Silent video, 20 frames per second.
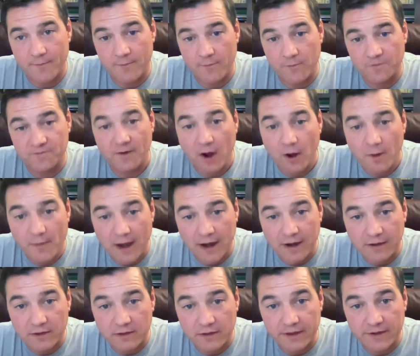We'll talk
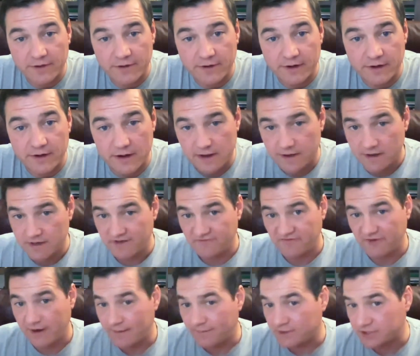about it later in a
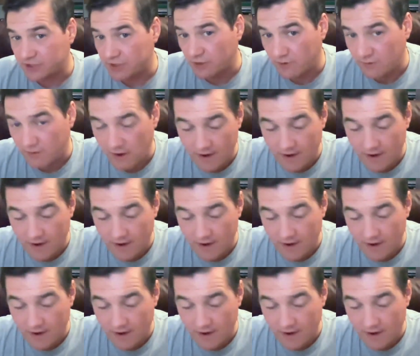different episode.